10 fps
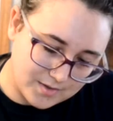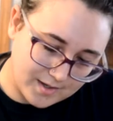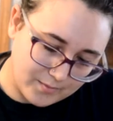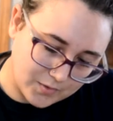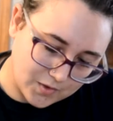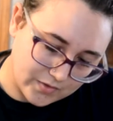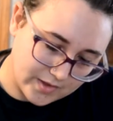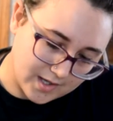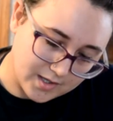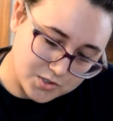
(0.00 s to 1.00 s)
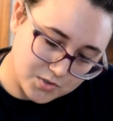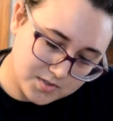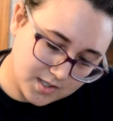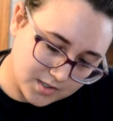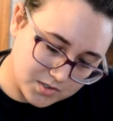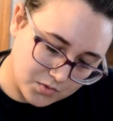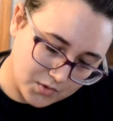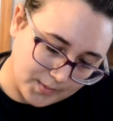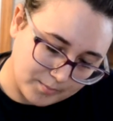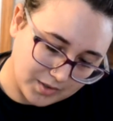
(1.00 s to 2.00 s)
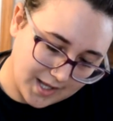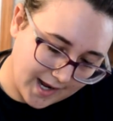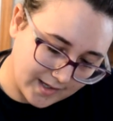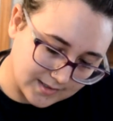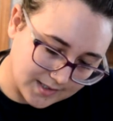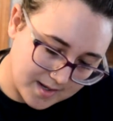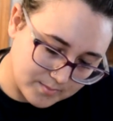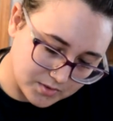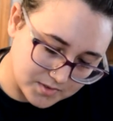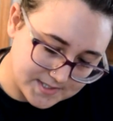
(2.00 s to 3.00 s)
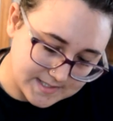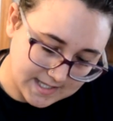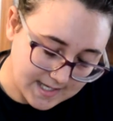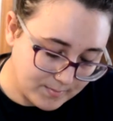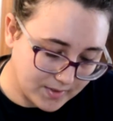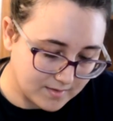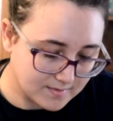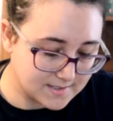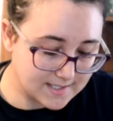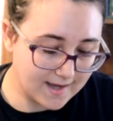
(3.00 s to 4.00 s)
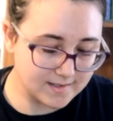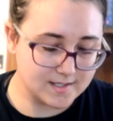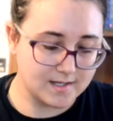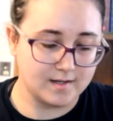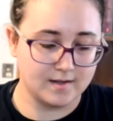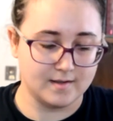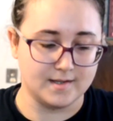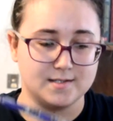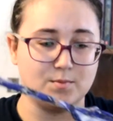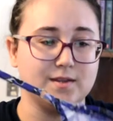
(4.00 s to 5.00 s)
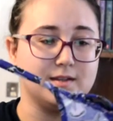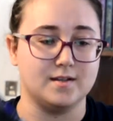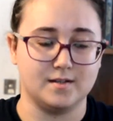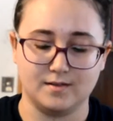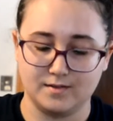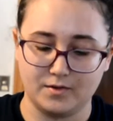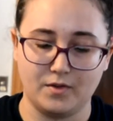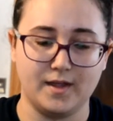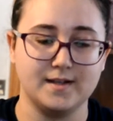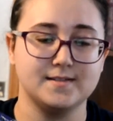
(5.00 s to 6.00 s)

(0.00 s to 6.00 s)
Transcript: They were the Juicy Couture Black Label Sleep set that's what the little thing